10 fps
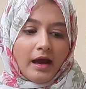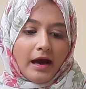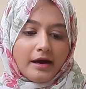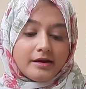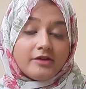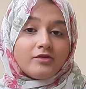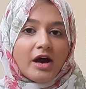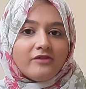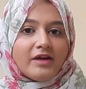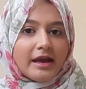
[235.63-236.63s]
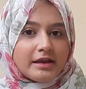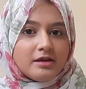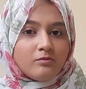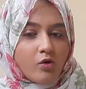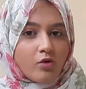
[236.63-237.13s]
And if you have
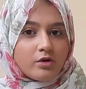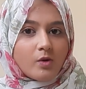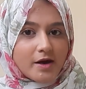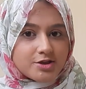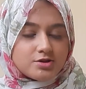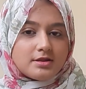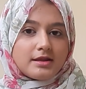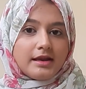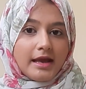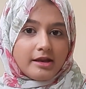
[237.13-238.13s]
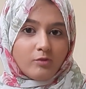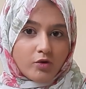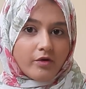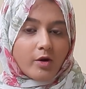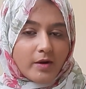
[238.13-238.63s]
any more questions and any
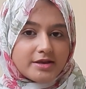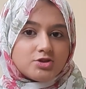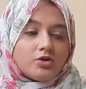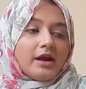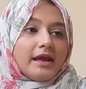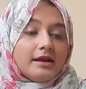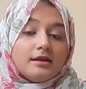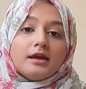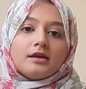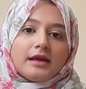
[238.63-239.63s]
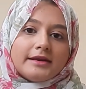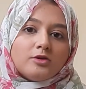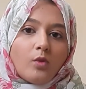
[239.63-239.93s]
more requests or anything that you